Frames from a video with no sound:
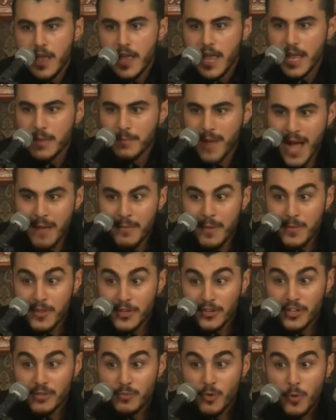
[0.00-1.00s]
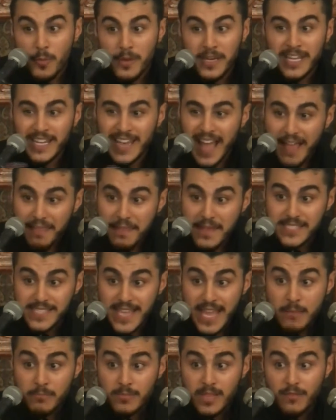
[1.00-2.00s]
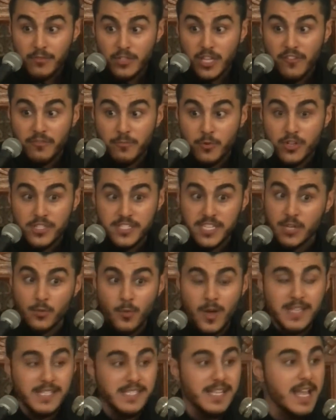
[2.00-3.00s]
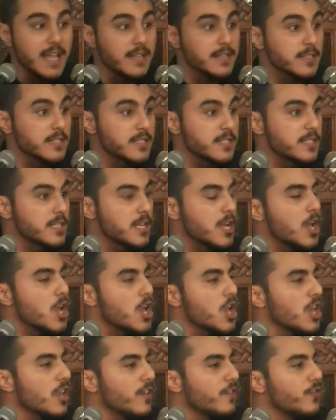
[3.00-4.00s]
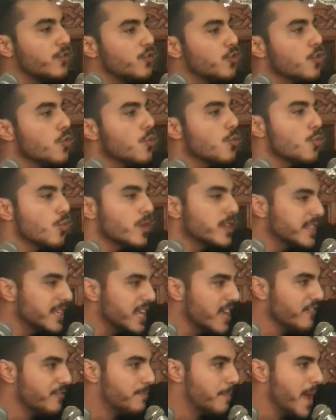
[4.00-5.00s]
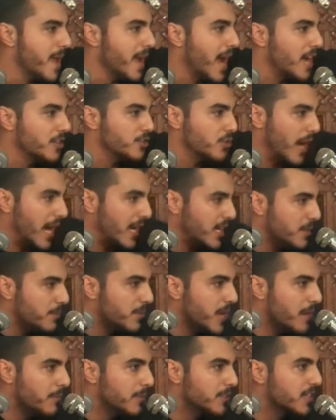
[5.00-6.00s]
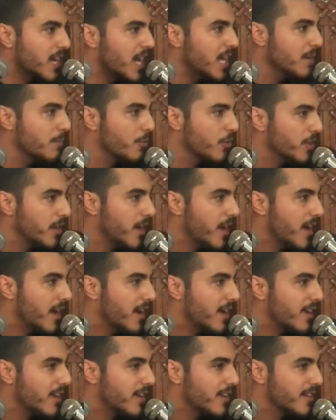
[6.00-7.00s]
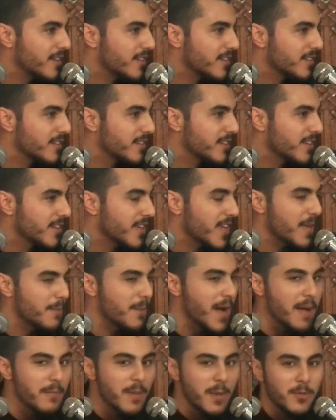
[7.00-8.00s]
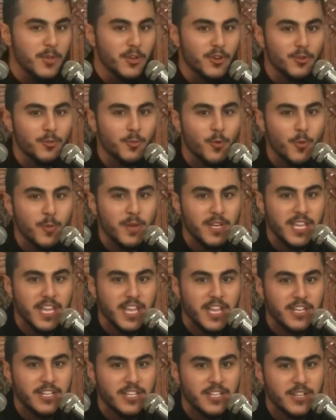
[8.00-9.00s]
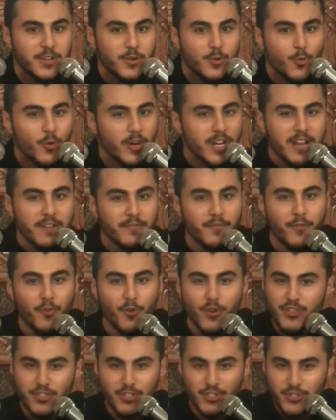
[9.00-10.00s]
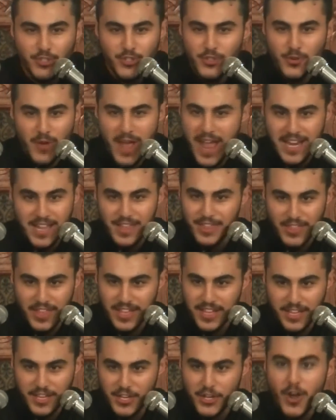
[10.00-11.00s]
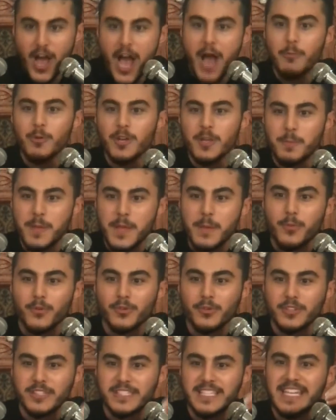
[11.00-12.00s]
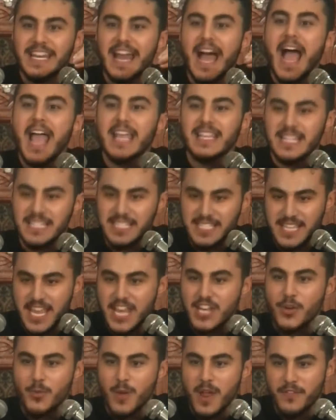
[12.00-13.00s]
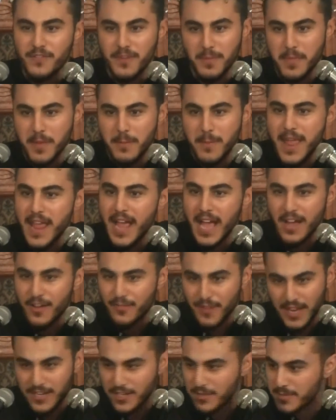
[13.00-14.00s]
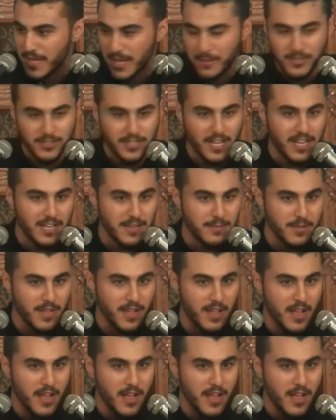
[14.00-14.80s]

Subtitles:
Imam Amir al-Mu'mineen had the same level of mercy in what sense? If you would give bay'ah to Ali ibn Abi Talib or not, Imam Amir al-Mu'mineen wouldn't force you to do anything. You know how many people denied and stayed away from the bay'ah of Ali ibn Abi Talib?